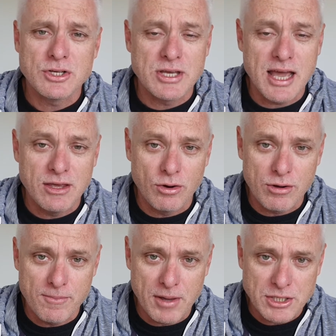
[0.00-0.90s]
to get your
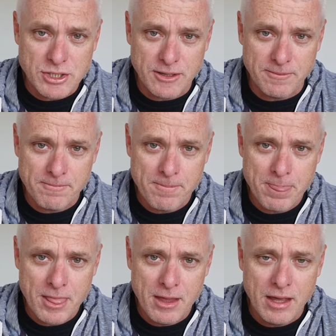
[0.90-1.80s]
commission
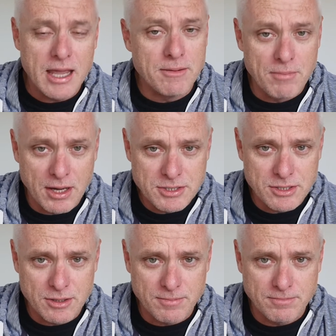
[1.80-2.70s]
in most
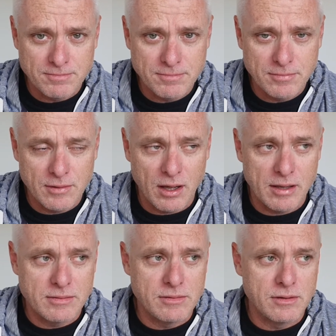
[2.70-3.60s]
of them. I